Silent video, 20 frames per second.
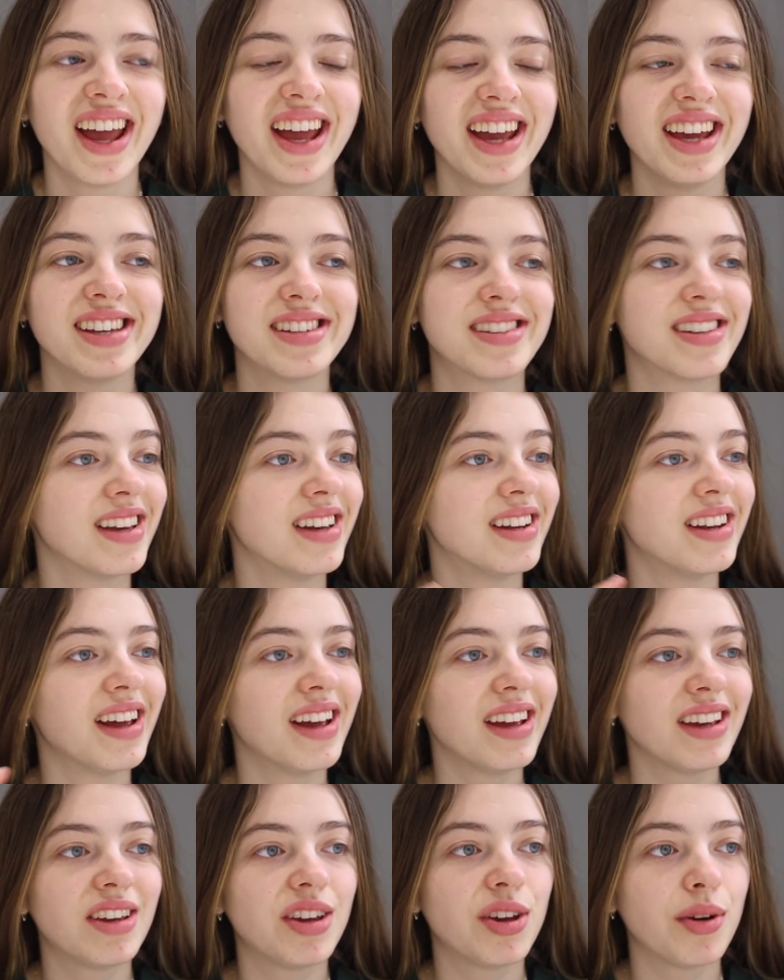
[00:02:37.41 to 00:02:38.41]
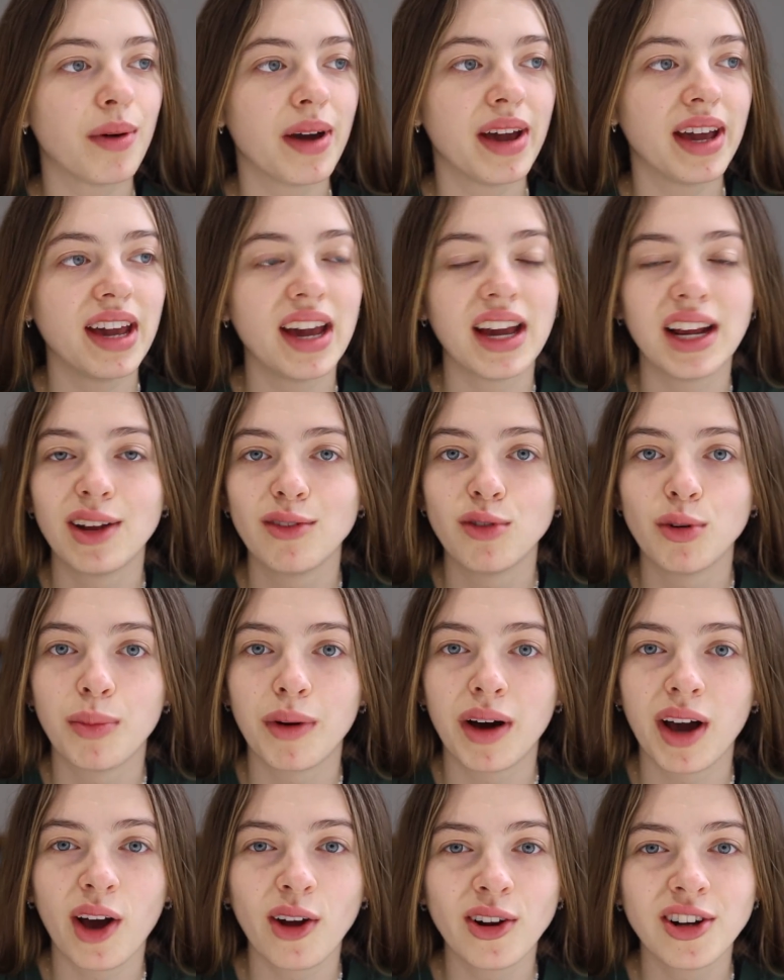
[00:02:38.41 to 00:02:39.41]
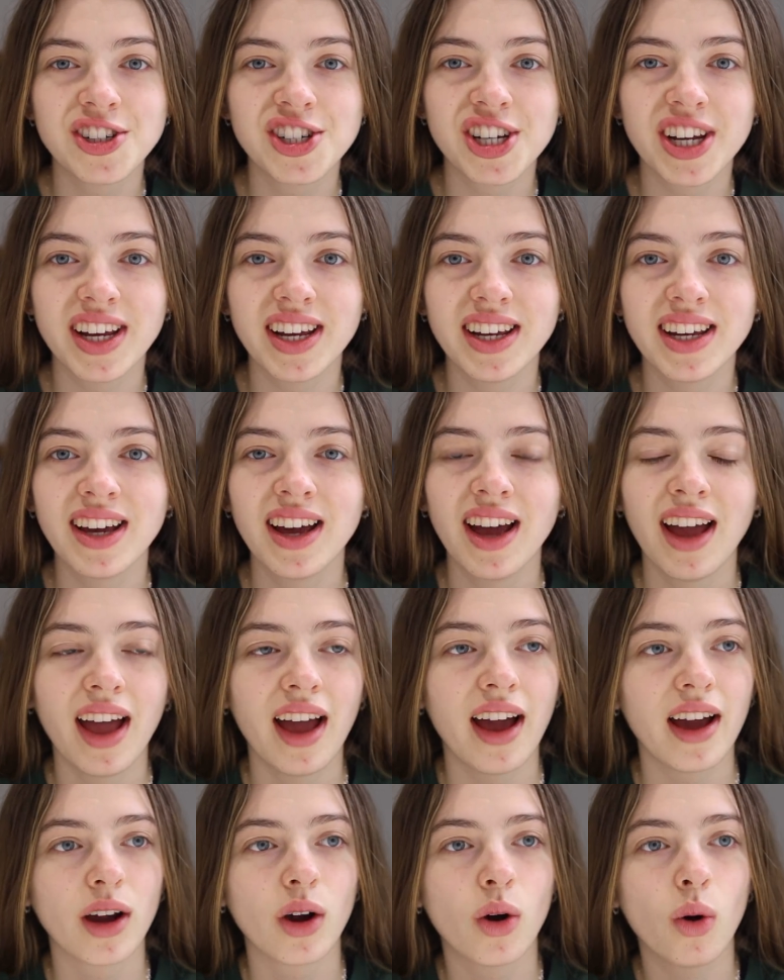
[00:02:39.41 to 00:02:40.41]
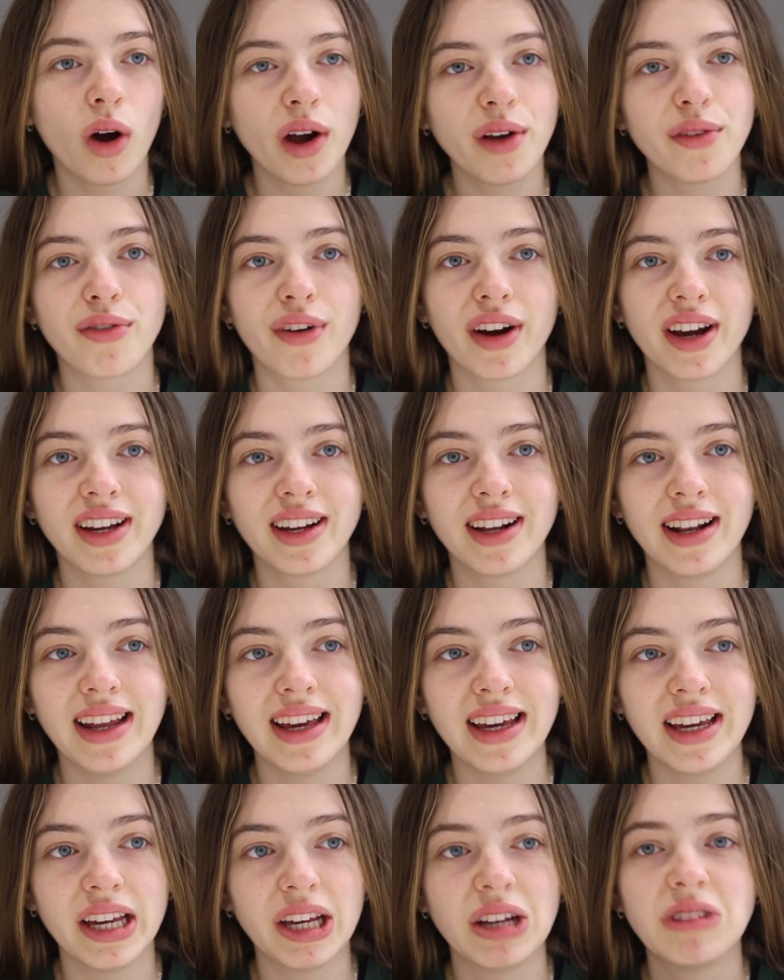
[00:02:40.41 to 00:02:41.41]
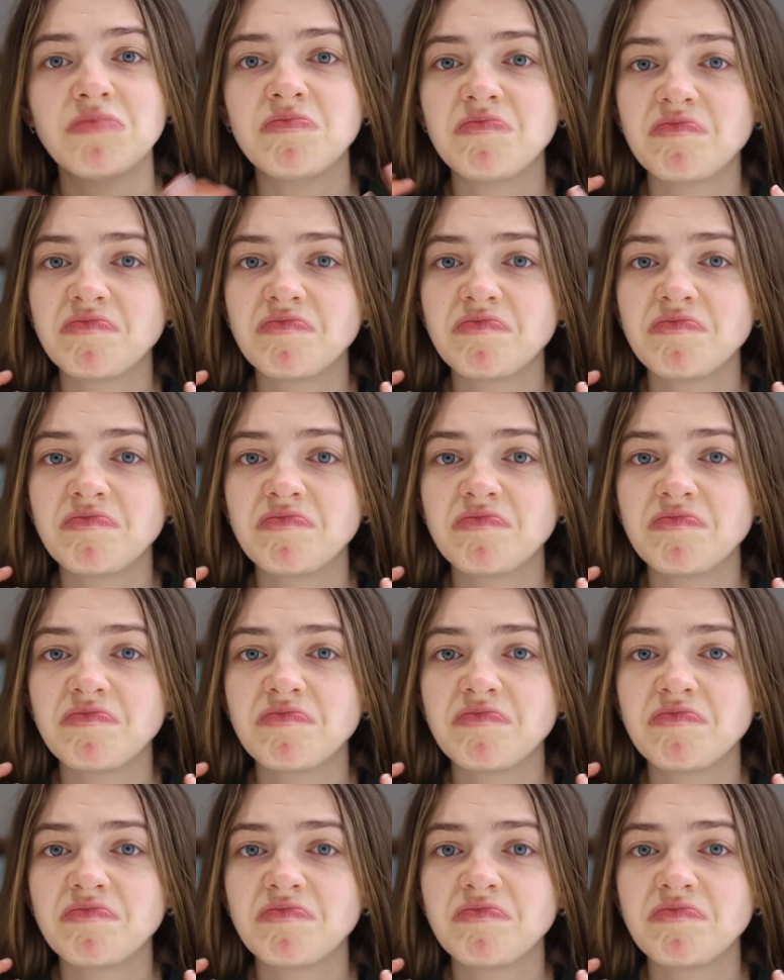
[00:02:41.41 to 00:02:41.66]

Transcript: It's in AQA A-level biology and quite frankly